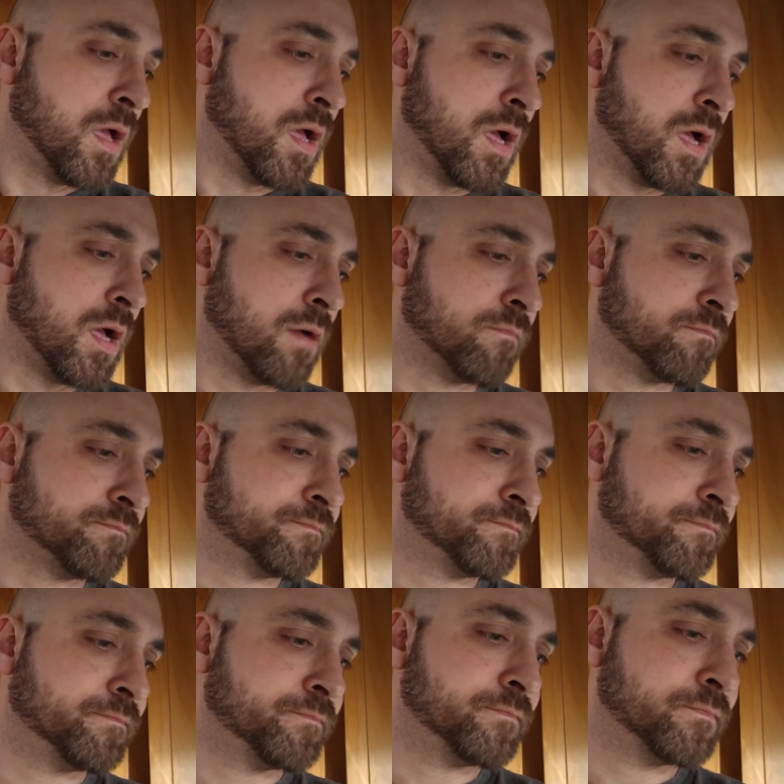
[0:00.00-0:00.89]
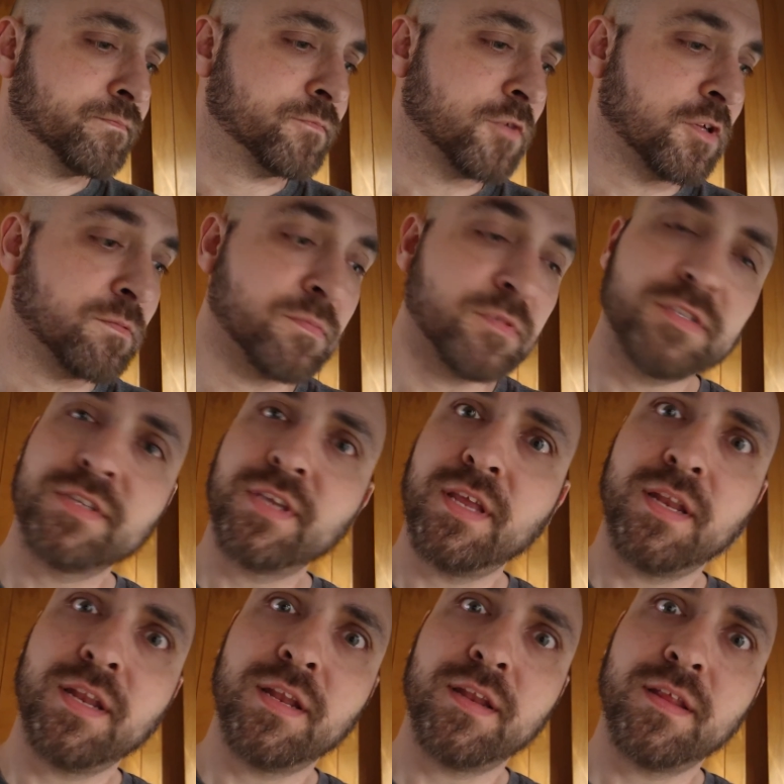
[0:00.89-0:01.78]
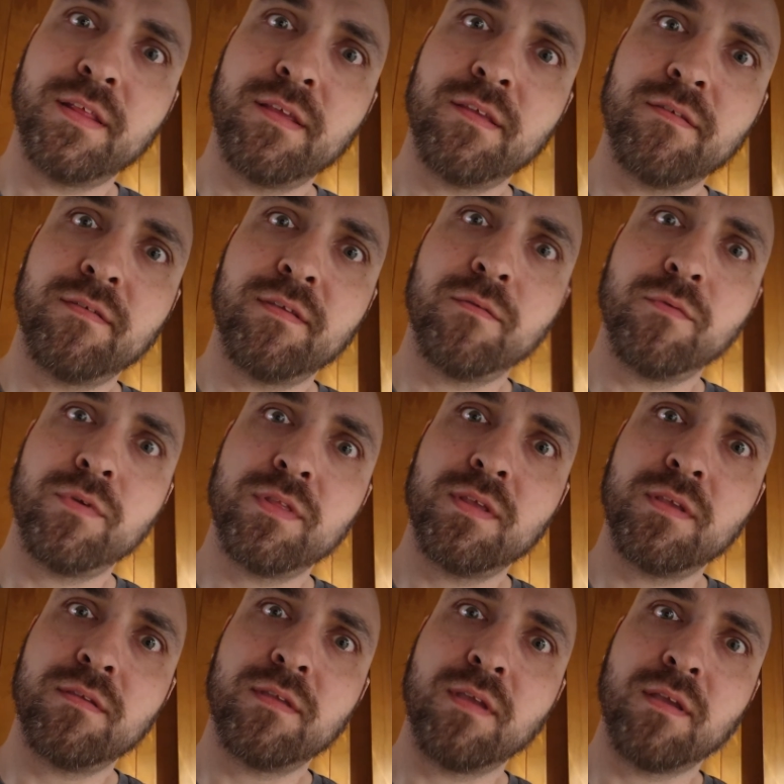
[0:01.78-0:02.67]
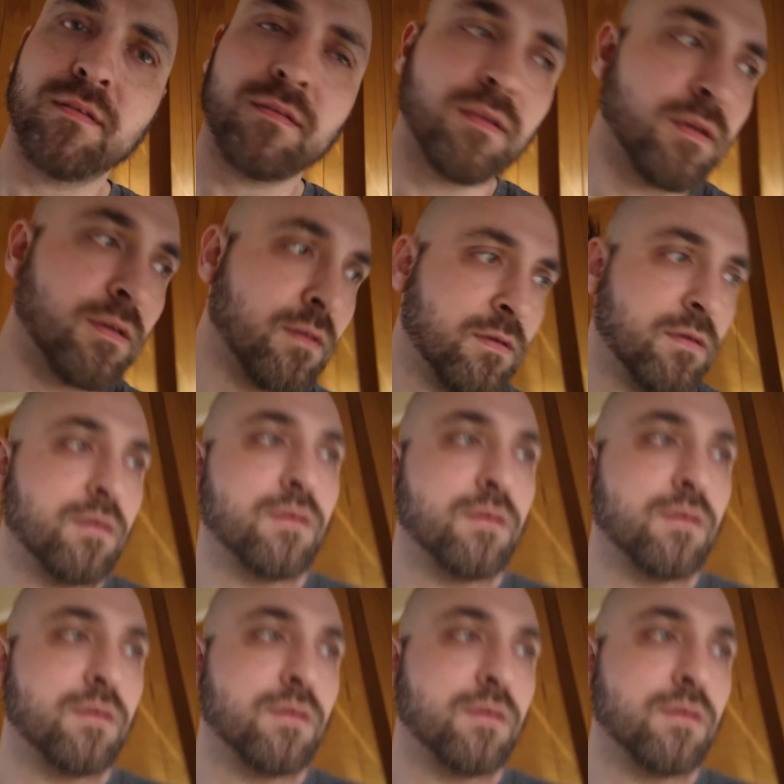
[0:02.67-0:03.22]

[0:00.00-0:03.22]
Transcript: Um, well, let's get into this, see what this tastes like.